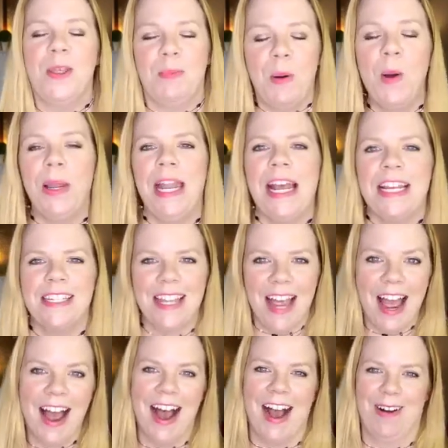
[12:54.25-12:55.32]
The point is,
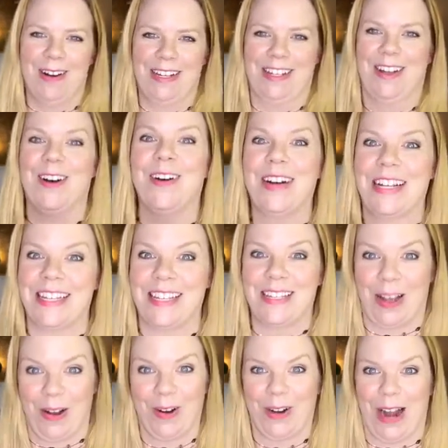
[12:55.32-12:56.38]
I was always
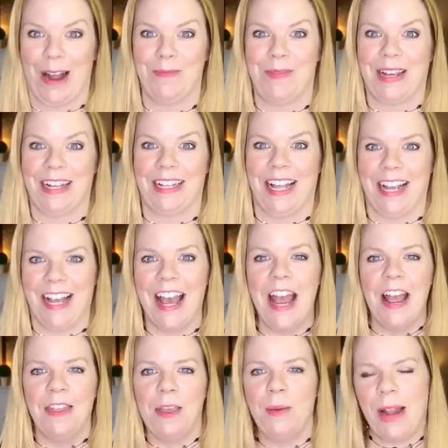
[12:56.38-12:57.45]
so crappy at like,
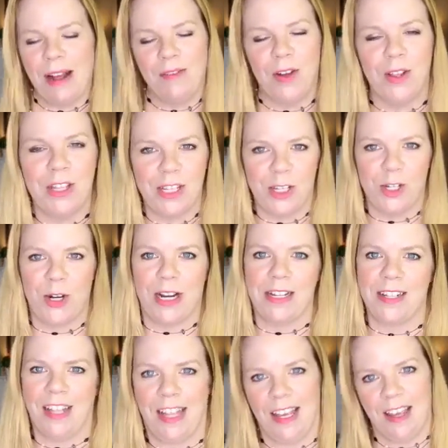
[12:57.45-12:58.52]
they would have all these
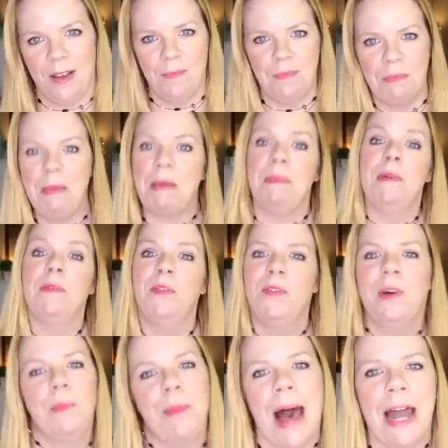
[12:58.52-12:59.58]
tricks to like make people
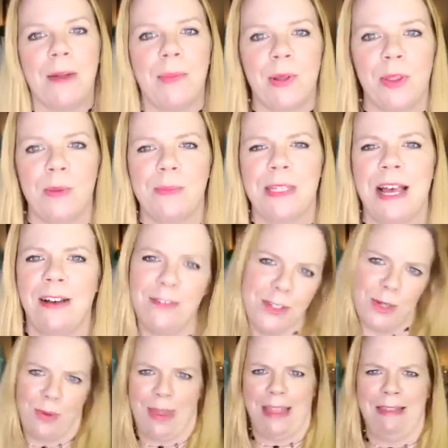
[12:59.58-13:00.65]
feel bad about themselves
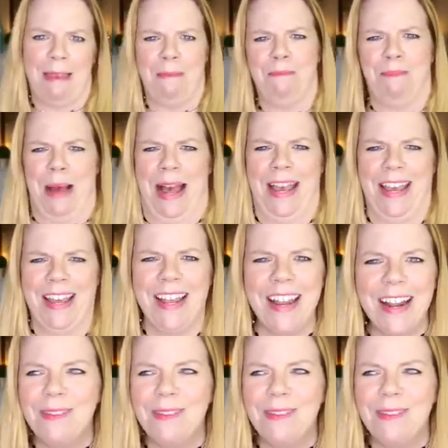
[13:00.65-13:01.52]
so then they'd buy it.